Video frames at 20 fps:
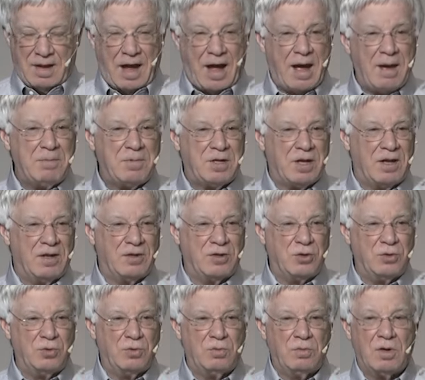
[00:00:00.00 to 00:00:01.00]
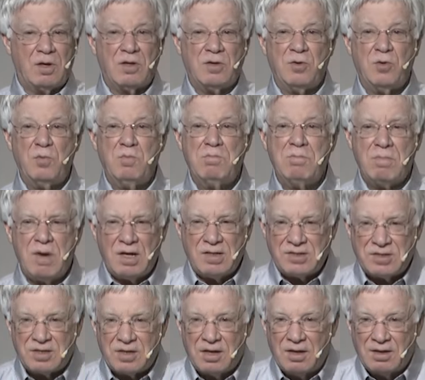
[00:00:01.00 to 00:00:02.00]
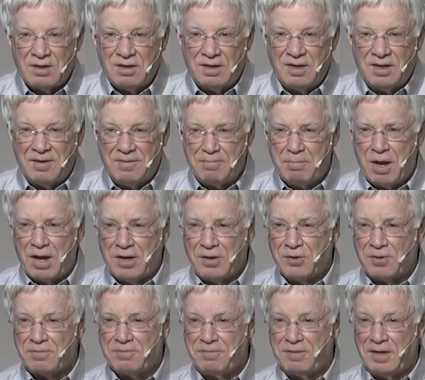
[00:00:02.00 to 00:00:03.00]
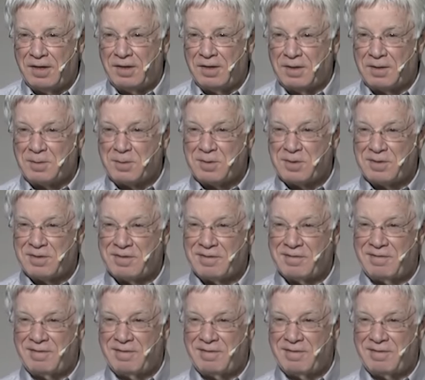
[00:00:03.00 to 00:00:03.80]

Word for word: I'm telling you, you must live by your feelings.